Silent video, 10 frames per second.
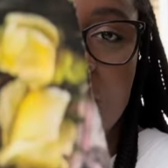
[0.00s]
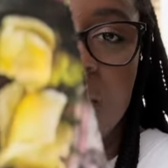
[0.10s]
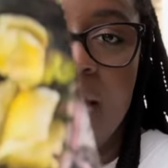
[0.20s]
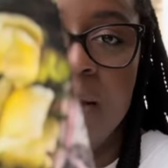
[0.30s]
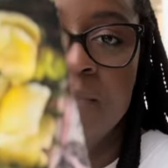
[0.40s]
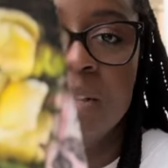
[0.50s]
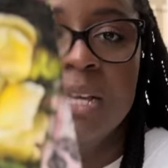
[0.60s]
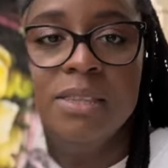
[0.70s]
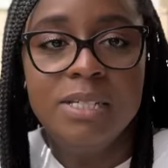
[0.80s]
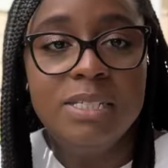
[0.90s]
Okay.
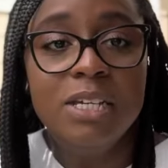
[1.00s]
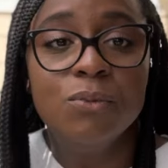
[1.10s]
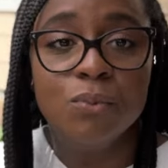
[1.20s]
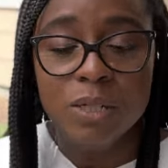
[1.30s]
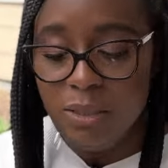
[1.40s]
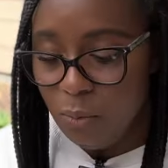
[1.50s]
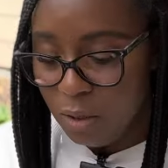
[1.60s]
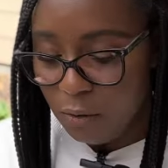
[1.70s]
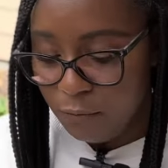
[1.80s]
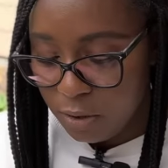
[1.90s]
This did really
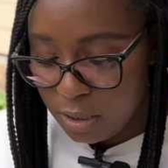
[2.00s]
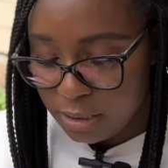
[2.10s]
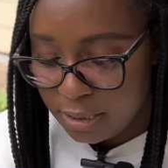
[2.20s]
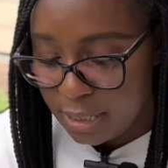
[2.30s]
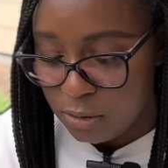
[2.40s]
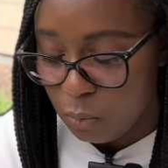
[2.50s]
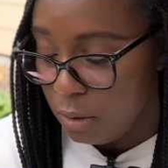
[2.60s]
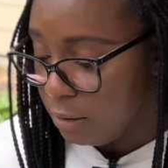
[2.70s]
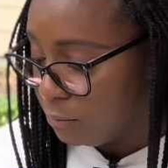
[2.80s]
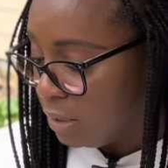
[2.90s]
well for us as
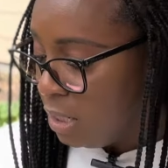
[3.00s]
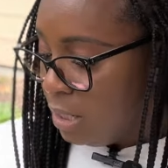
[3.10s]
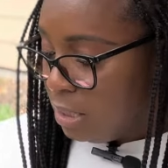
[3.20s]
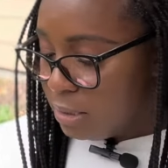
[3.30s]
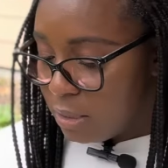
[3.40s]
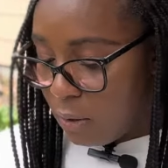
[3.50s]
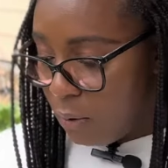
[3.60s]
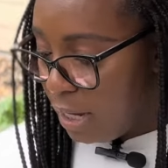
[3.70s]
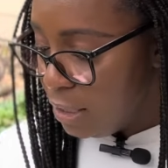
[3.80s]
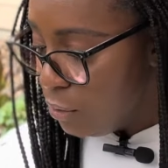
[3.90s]
well. So,
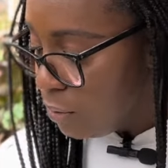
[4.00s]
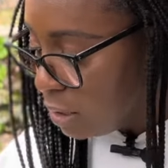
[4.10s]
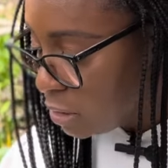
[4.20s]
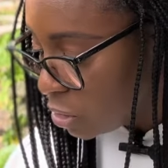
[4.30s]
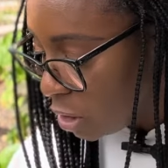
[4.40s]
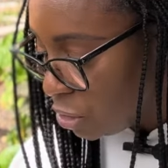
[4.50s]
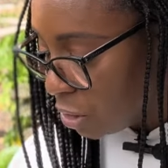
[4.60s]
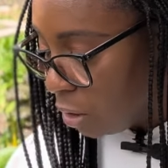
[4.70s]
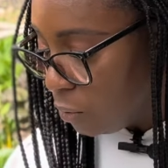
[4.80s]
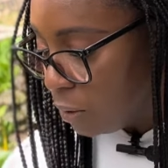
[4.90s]
and you can start
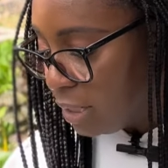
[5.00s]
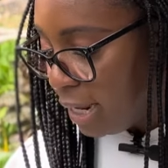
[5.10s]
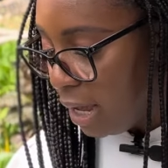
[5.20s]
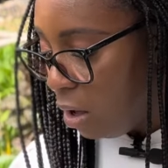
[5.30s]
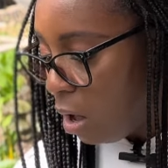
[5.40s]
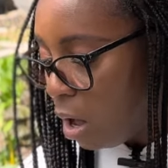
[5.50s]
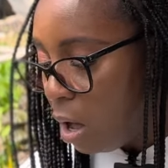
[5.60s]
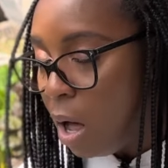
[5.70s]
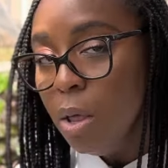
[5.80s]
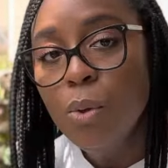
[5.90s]
your okra now
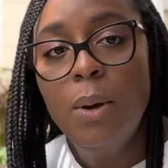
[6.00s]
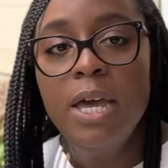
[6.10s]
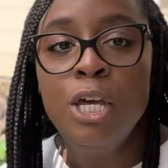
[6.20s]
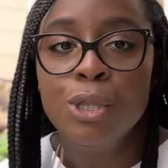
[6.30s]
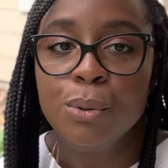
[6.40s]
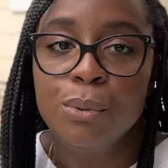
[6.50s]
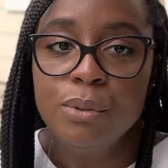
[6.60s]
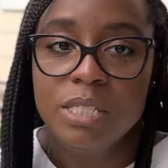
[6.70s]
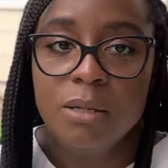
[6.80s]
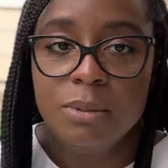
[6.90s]
all the way through
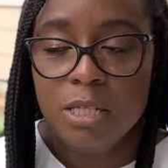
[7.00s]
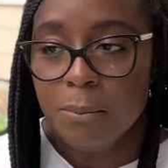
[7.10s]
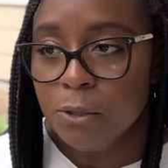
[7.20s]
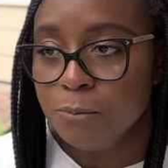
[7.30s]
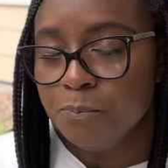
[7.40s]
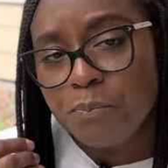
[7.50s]
September.